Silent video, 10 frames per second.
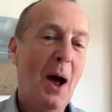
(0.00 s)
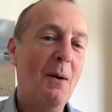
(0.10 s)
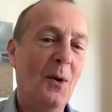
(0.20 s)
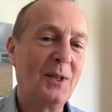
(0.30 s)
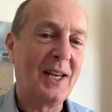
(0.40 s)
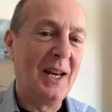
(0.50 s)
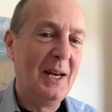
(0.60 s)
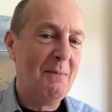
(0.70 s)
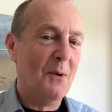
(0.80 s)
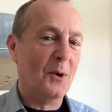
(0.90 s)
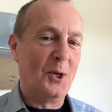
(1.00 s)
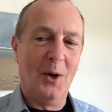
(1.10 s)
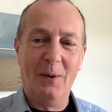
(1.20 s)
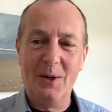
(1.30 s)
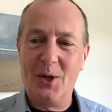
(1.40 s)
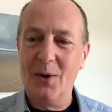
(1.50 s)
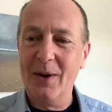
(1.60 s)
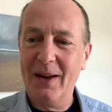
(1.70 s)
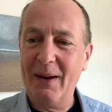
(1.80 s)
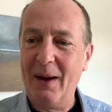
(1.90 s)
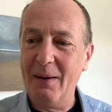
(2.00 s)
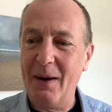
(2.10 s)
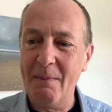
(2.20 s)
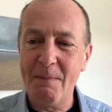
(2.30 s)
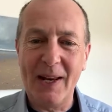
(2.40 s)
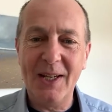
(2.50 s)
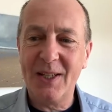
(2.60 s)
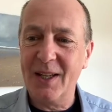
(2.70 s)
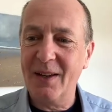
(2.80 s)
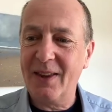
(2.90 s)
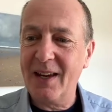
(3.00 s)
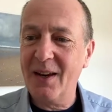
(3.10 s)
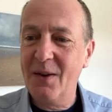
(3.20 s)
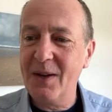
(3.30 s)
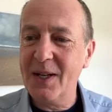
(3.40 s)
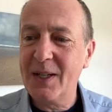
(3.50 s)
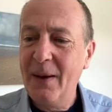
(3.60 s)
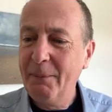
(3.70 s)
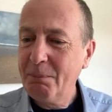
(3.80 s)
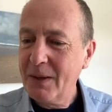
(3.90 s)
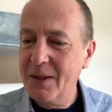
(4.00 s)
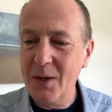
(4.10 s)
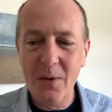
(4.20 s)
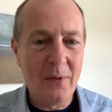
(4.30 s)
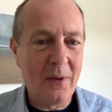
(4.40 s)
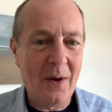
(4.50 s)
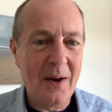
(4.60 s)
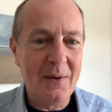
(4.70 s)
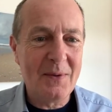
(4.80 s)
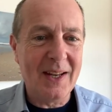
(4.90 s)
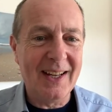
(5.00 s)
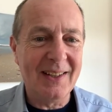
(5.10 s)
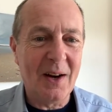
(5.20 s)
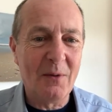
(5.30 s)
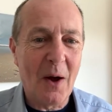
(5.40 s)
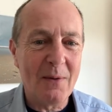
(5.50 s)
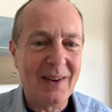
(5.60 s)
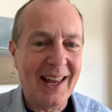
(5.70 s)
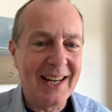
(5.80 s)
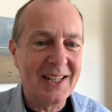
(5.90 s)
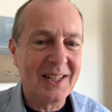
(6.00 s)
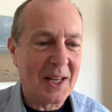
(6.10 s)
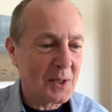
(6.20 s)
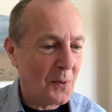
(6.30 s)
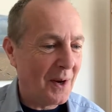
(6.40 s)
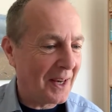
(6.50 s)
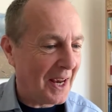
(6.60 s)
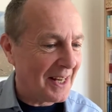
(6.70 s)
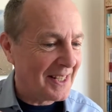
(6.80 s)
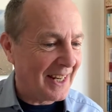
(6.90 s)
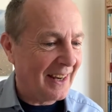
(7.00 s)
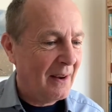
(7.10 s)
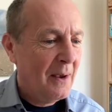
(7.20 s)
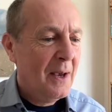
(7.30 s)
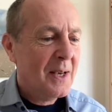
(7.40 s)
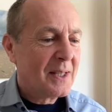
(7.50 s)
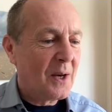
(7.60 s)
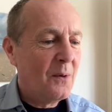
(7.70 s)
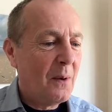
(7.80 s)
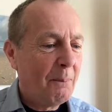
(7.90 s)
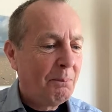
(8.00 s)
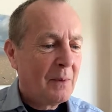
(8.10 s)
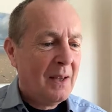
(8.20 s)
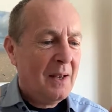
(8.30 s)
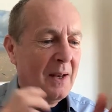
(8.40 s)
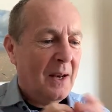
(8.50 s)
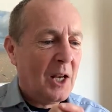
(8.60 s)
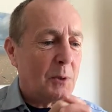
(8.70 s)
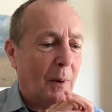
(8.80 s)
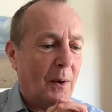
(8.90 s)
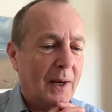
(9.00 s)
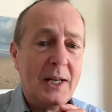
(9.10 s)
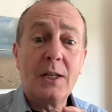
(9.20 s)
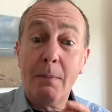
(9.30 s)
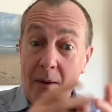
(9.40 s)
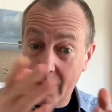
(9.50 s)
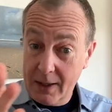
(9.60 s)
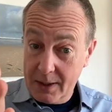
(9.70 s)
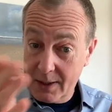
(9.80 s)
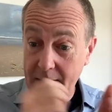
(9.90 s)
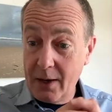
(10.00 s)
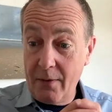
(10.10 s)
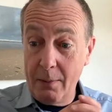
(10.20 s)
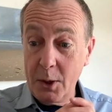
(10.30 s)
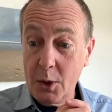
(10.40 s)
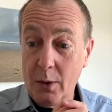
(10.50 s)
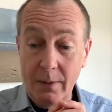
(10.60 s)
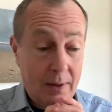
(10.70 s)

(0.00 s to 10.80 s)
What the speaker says: Not saying any more, John. I'm pleased that, thank goodness, that you've arrived late. That's all I can say. So last but not least, Americans. Thank you very much, John.